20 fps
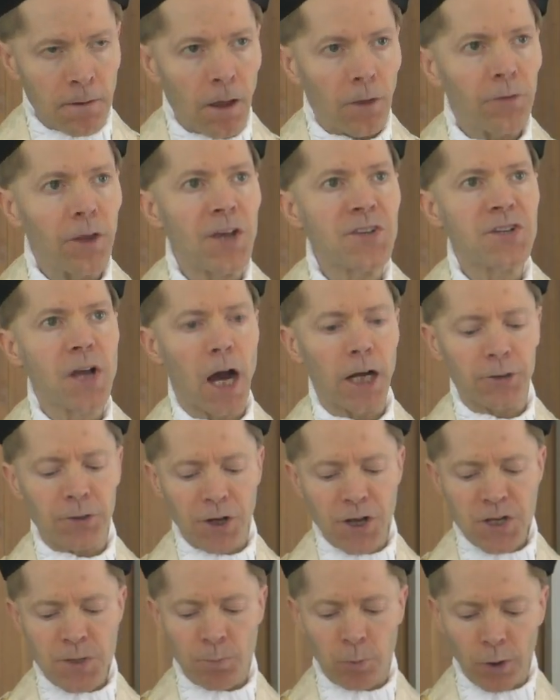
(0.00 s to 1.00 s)
In these
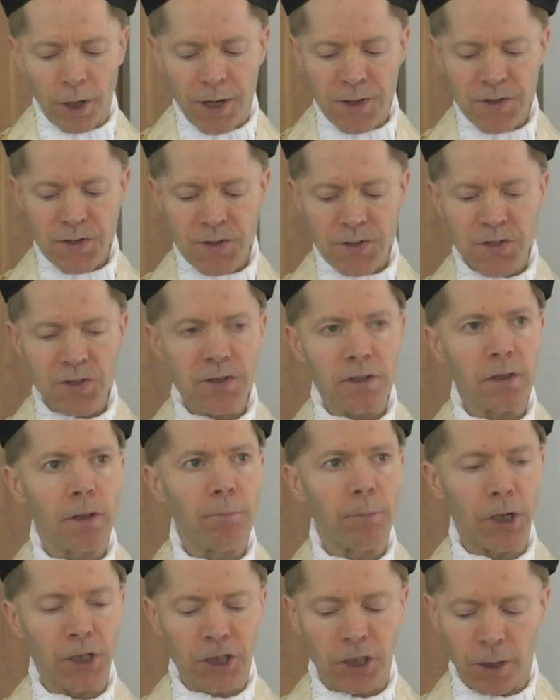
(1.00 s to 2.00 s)
countries, priests,
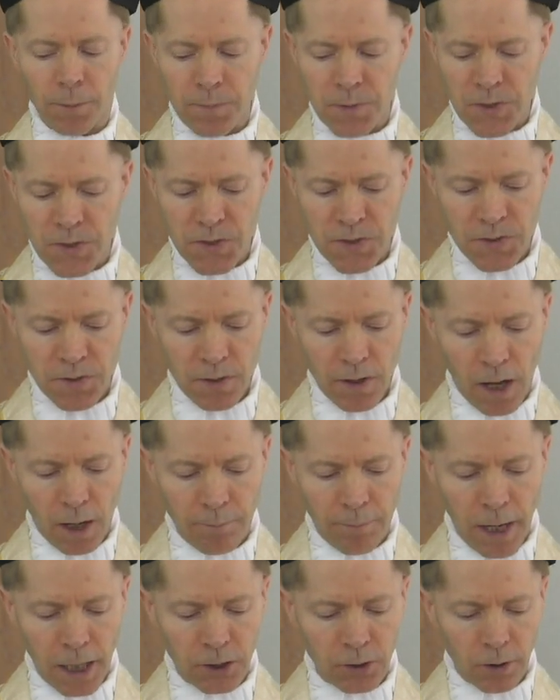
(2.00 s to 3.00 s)
bishops,
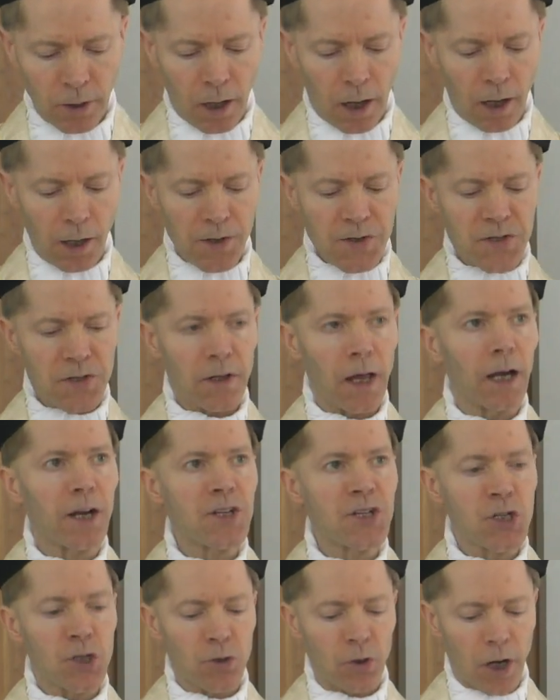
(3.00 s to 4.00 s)
and patriarchs led
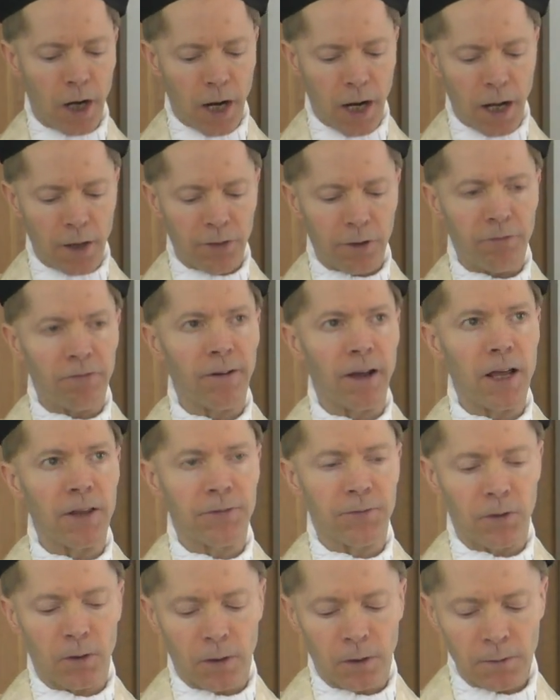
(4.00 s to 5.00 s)
astray the
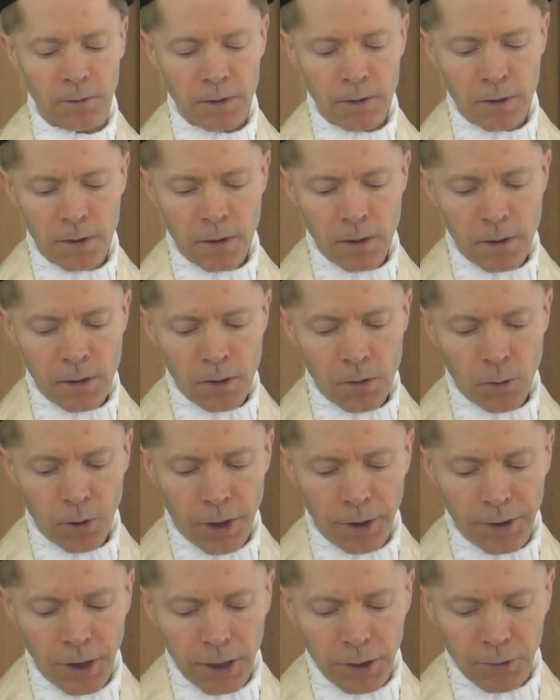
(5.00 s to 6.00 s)
faithful who
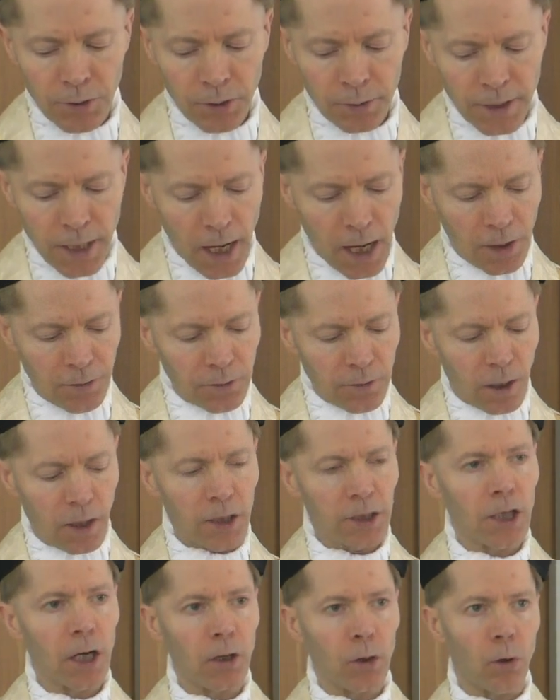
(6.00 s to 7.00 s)
continue to attend
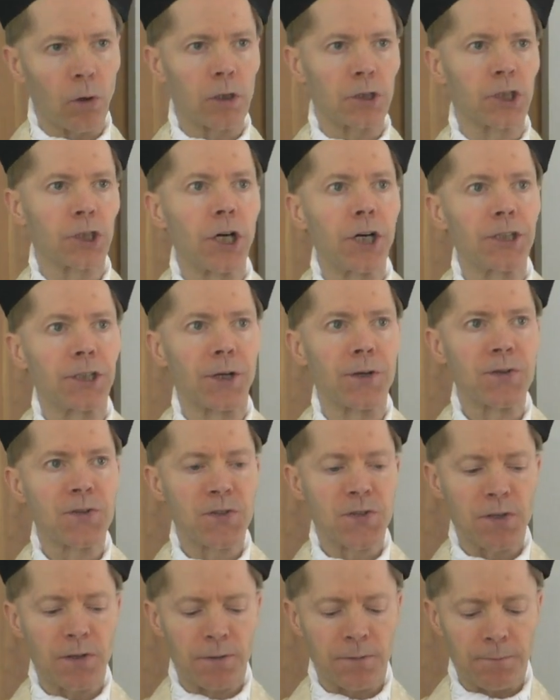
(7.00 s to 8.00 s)
their local
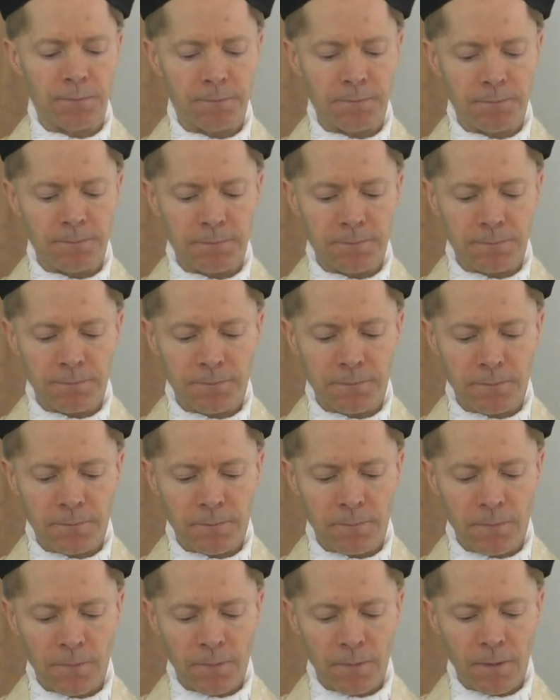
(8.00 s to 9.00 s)
churches.
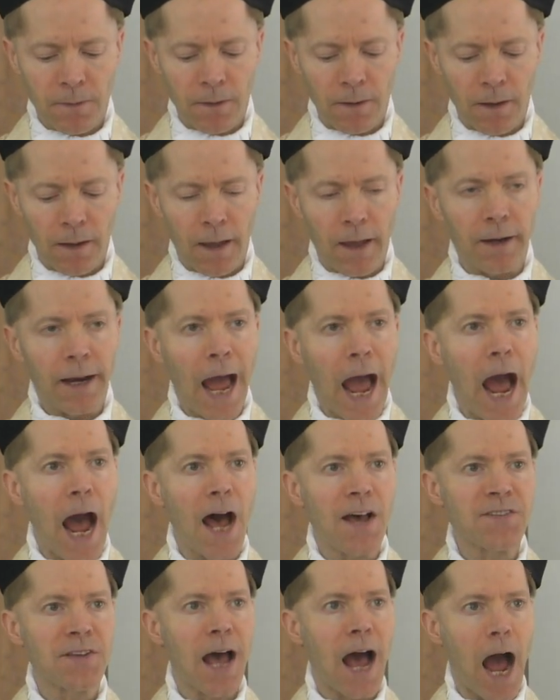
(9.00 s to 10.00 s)
It
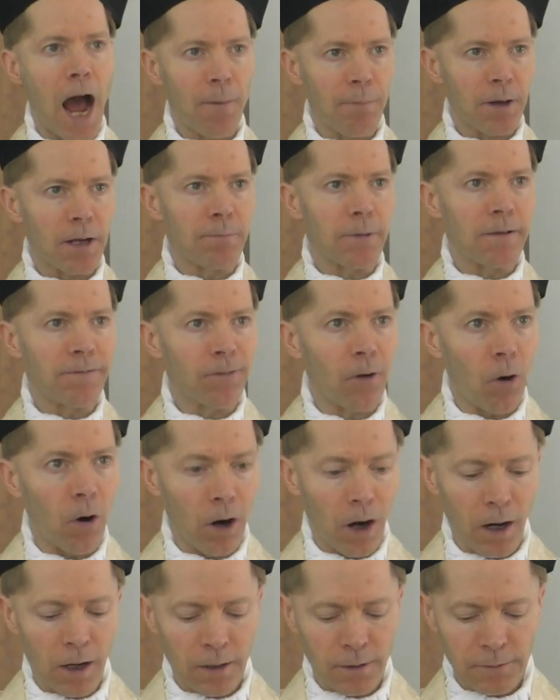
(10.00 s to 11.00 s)
has happened
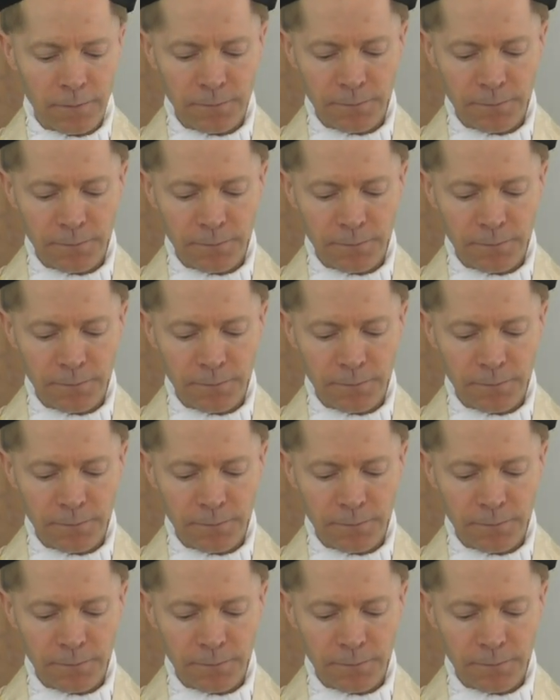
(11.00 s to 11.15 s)
before.